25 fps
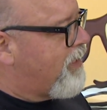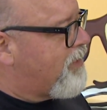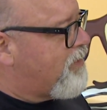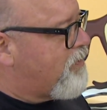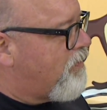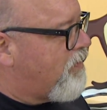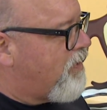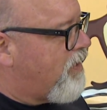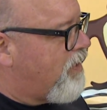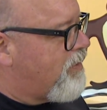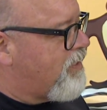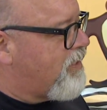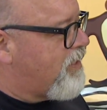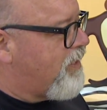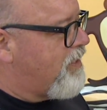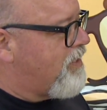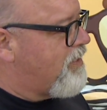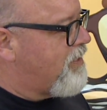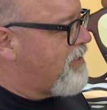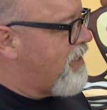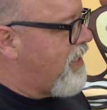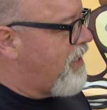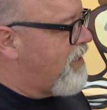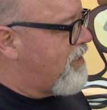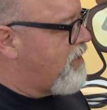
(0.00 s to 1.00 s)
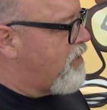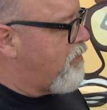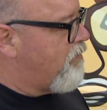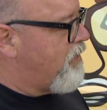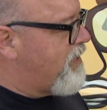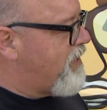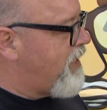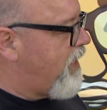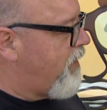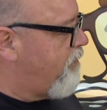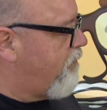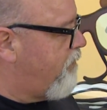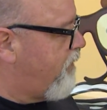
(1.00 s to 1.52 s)
That's what our son says. So
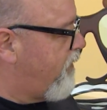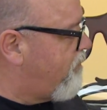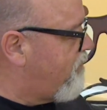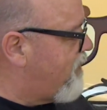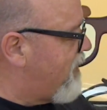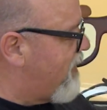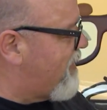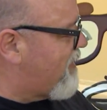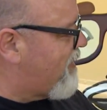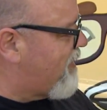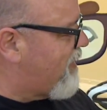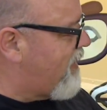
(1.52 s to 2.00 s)
we take 50